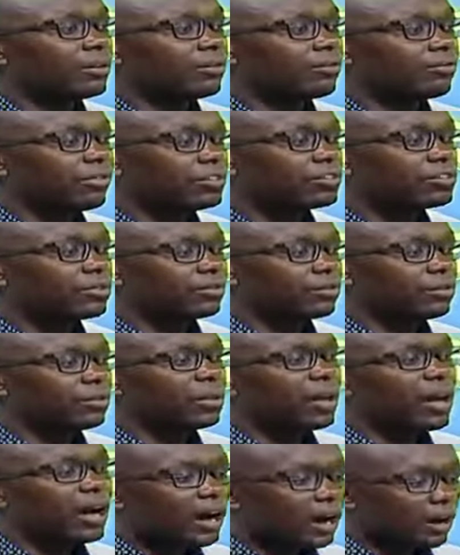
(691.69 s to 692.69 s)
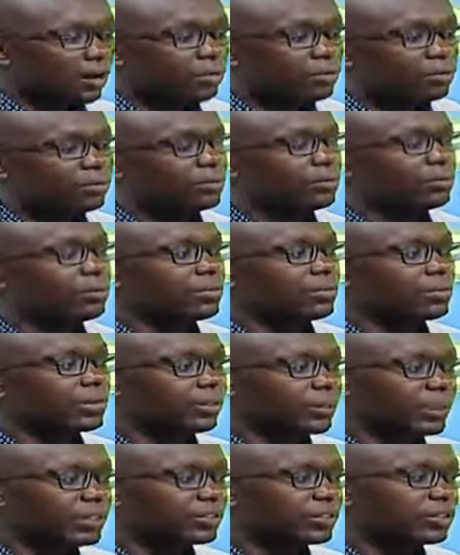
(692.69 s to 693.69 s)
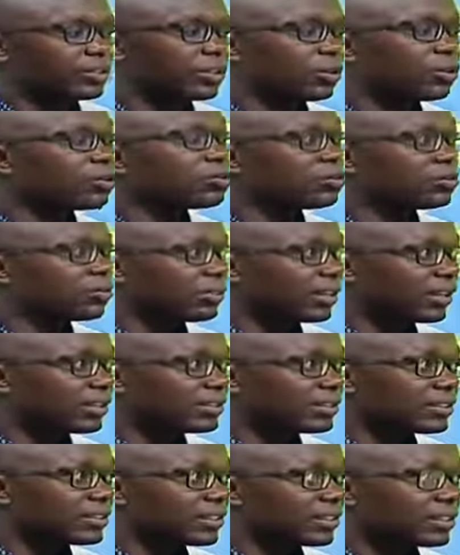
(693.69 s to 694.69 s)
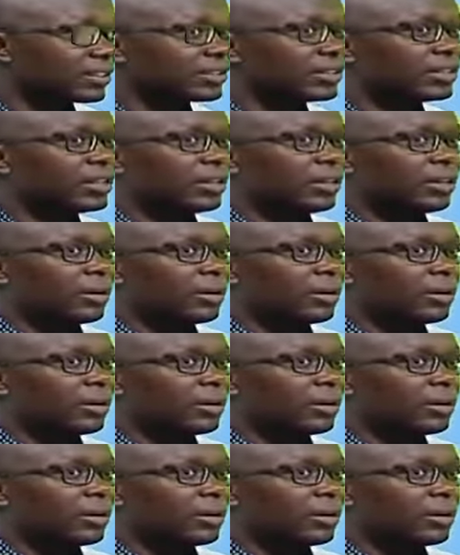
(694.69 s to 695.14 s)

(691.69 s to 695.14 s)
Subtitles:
first of all, how the patient got to that stage,